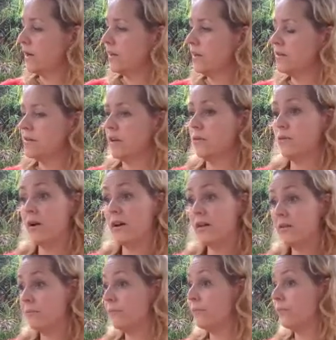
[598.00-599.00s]
And he said,
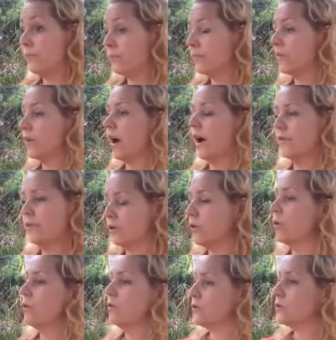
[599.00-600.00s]
well, I will
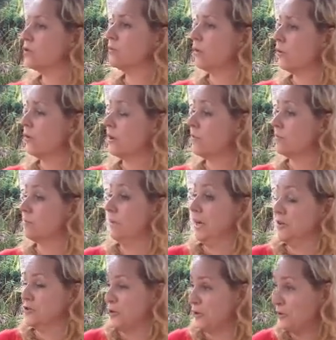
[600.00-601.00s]
call you tomorrow and
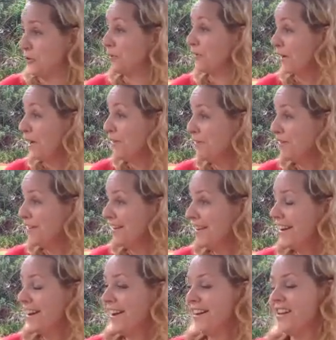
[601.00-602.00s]
make sure you're alive.
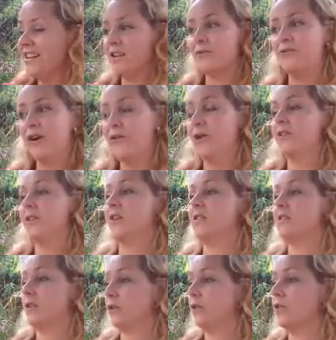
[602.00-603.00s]
He's a very
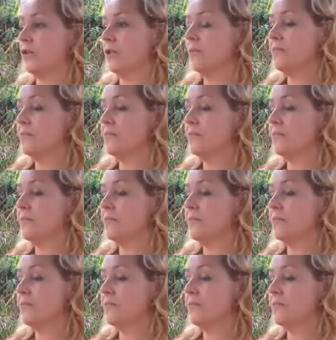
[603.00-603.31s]
nice doctor.